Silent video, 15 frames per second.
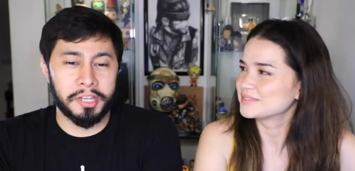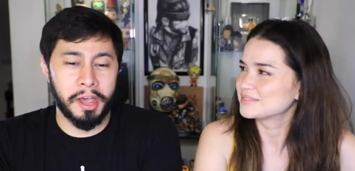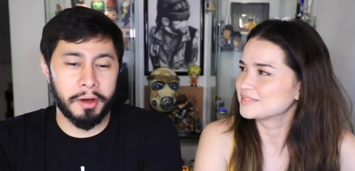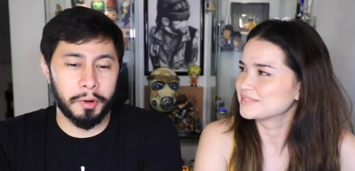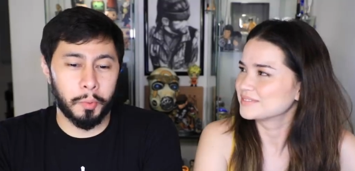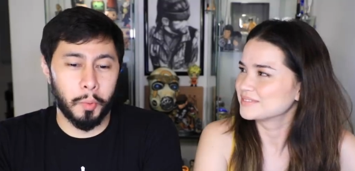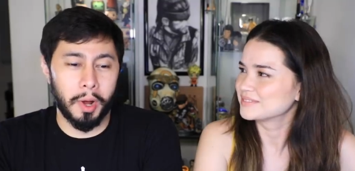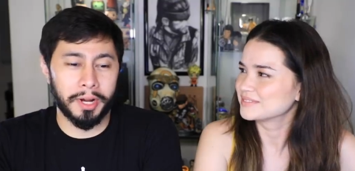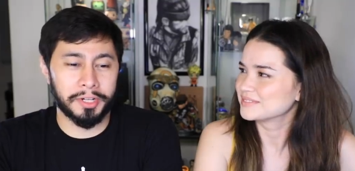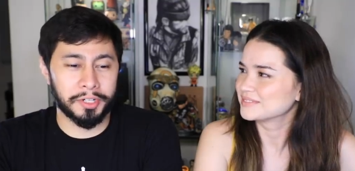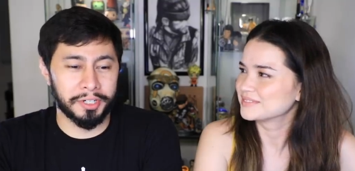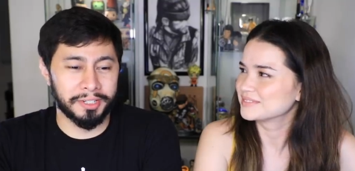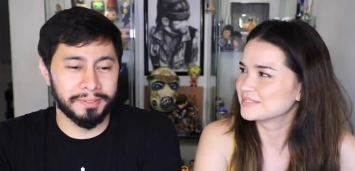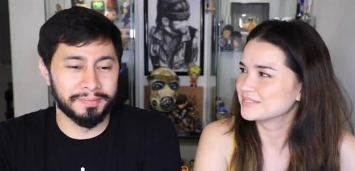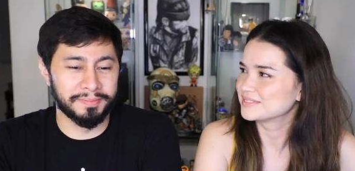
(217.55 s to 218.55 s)
Speaker 1: sit down and watch
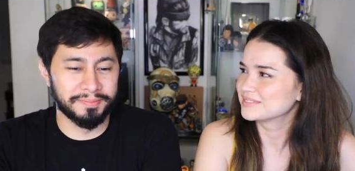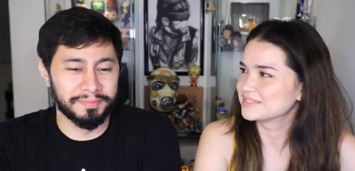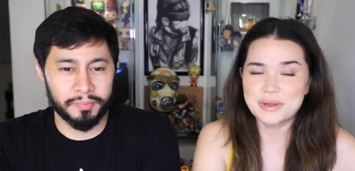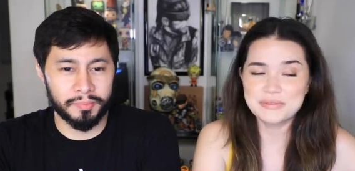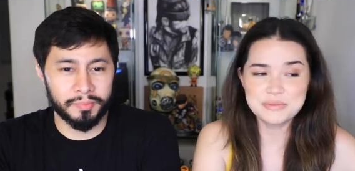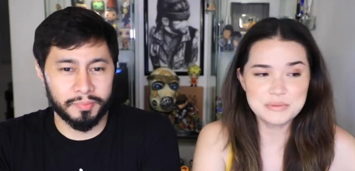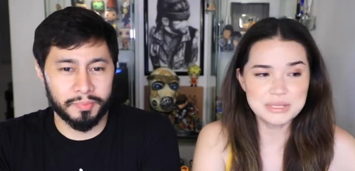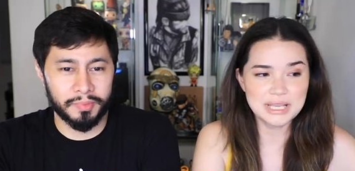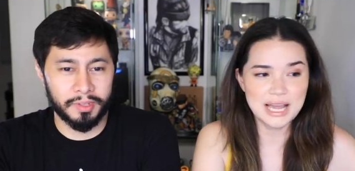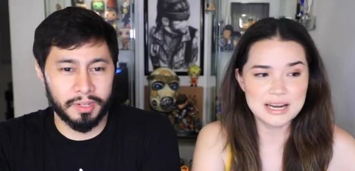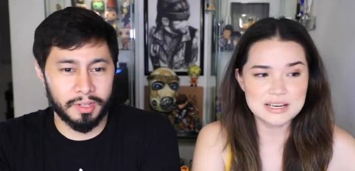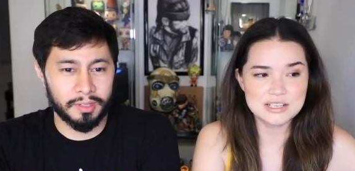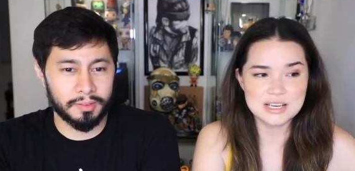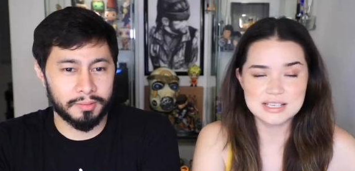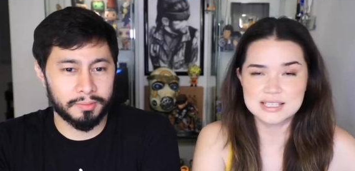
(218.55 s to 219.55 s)
it.
Speaker 2: We haven't really
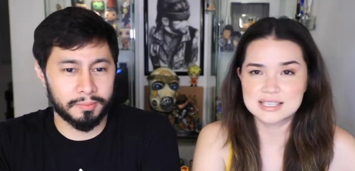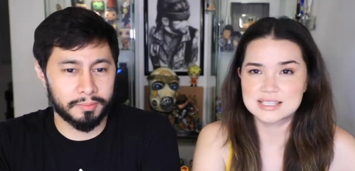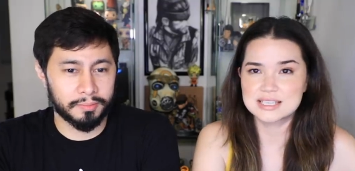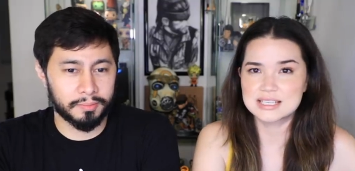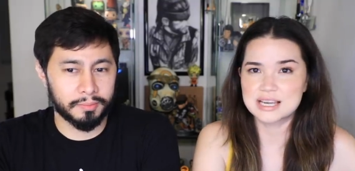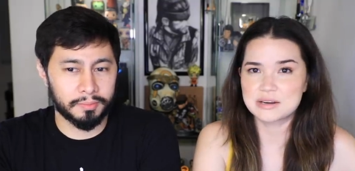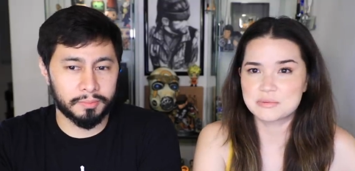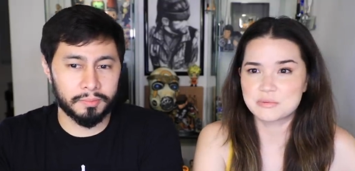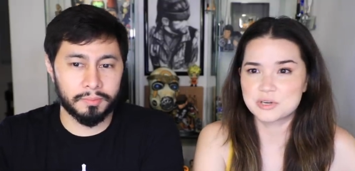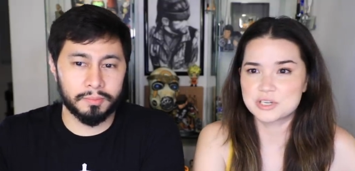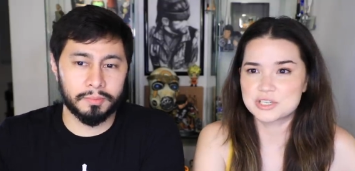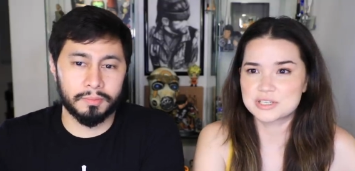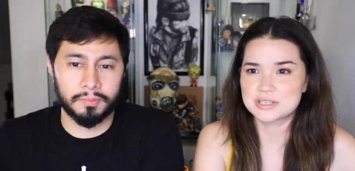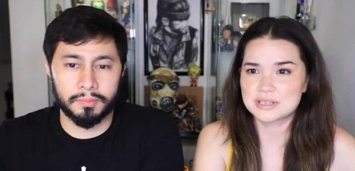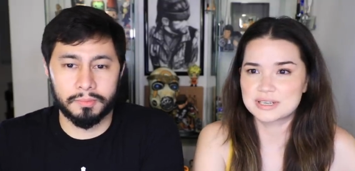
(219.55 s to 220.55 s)
had a chance to sit down and
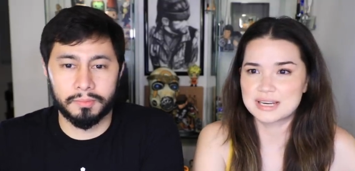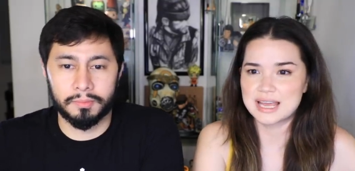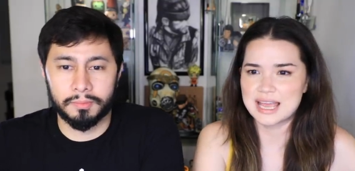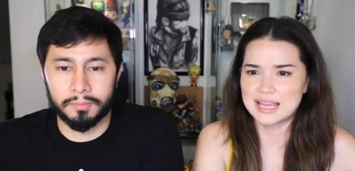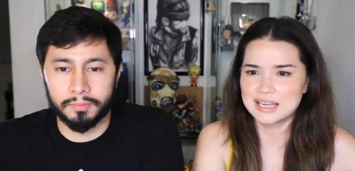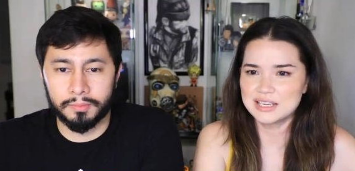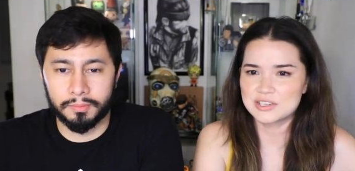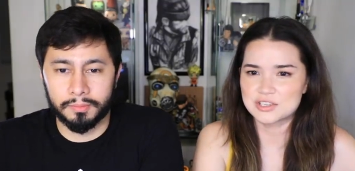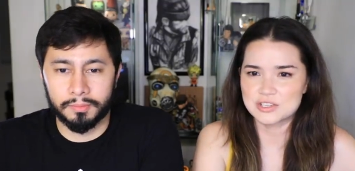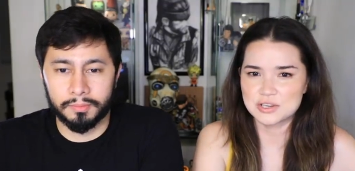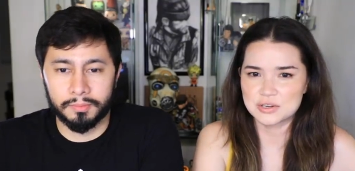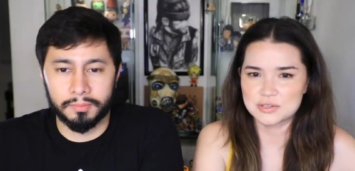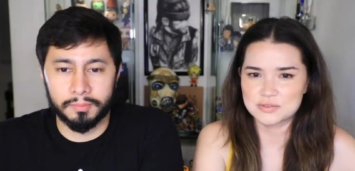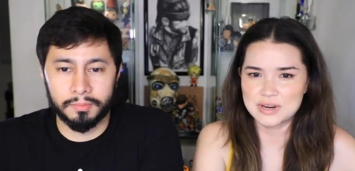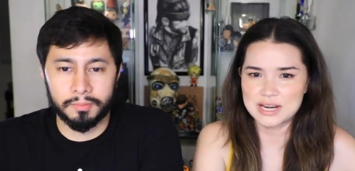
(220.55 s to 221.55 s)
watch any
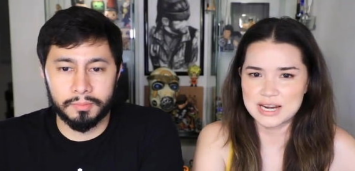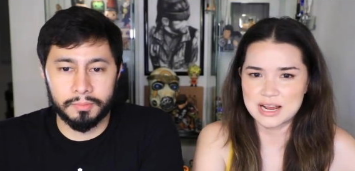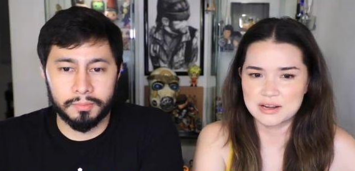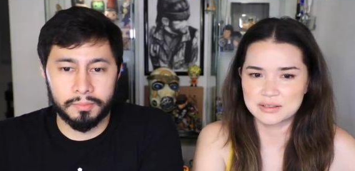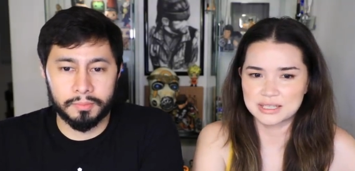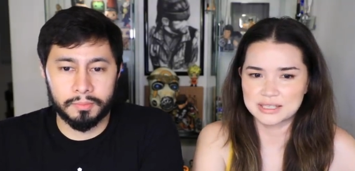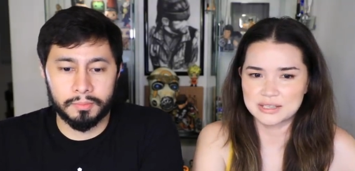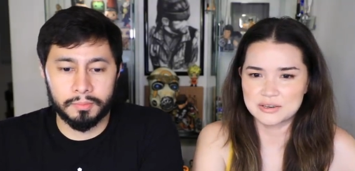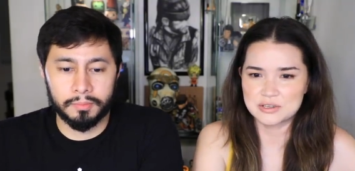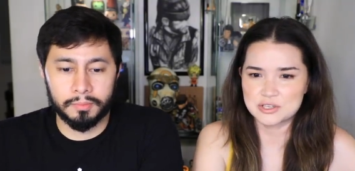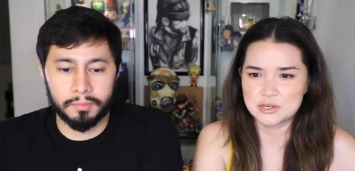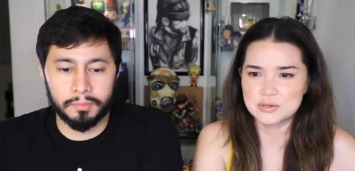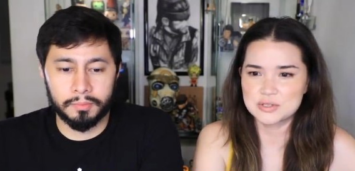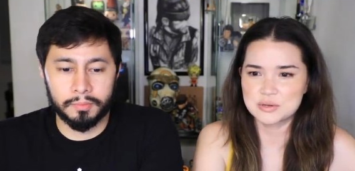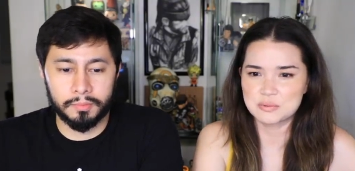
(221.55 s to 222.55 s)
shows right now. Like there are
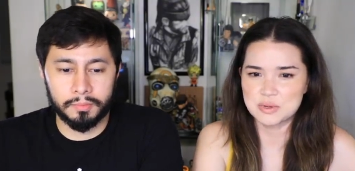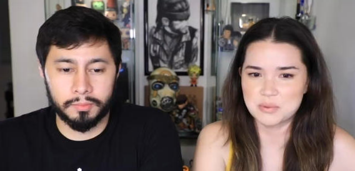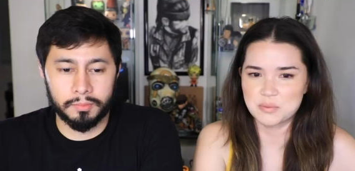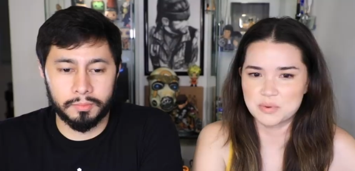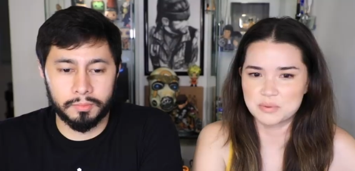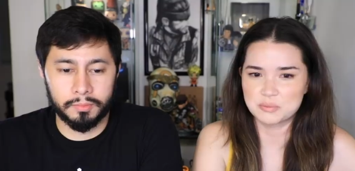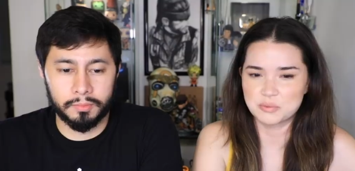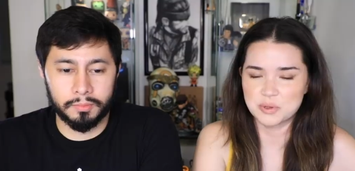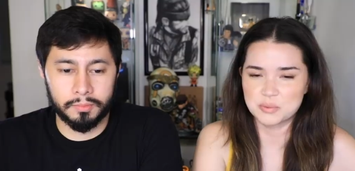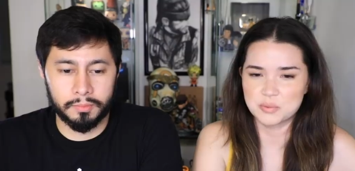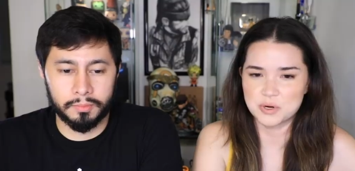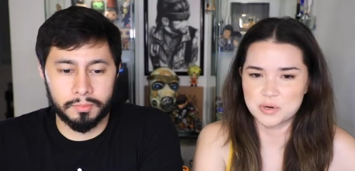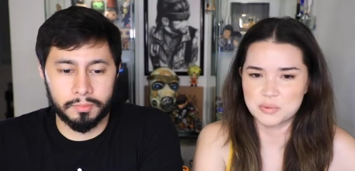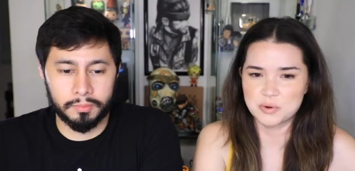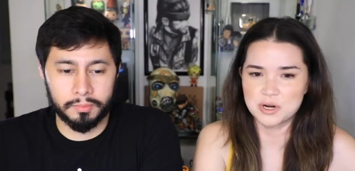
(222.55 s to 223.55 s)
shows that we we
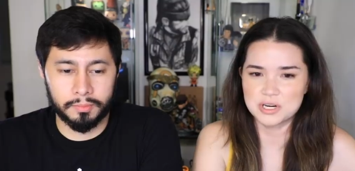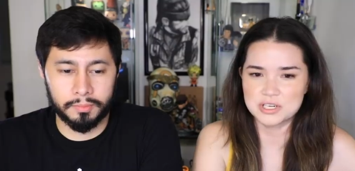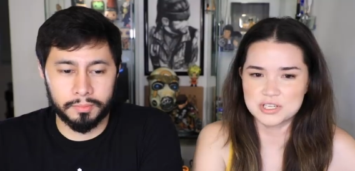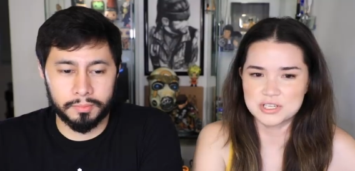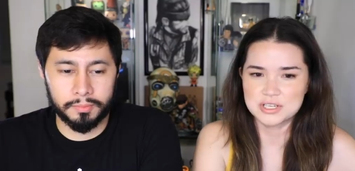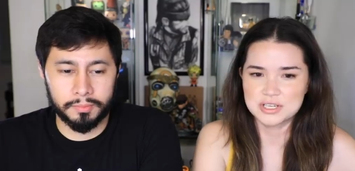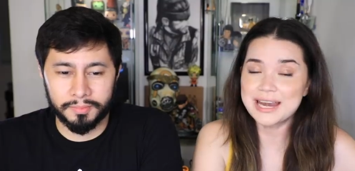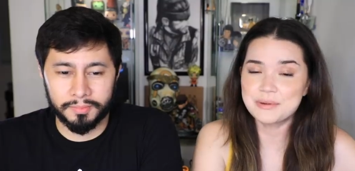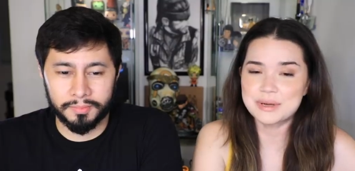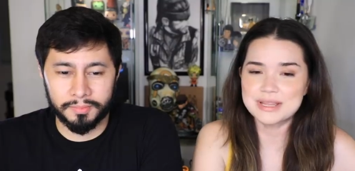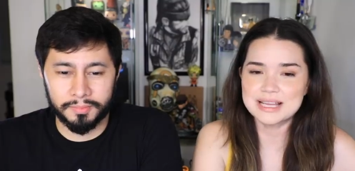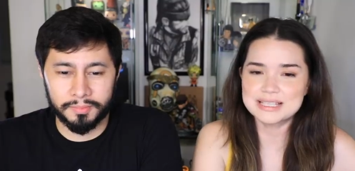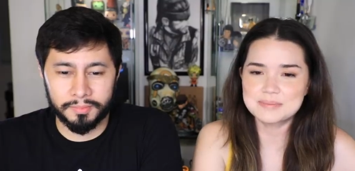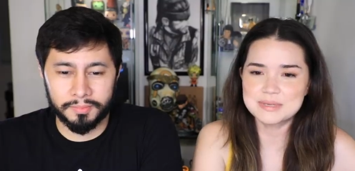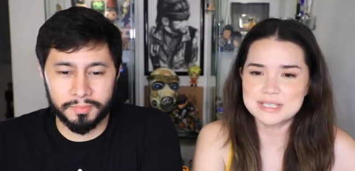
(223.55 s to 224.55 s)
want to watch. Anyway, that's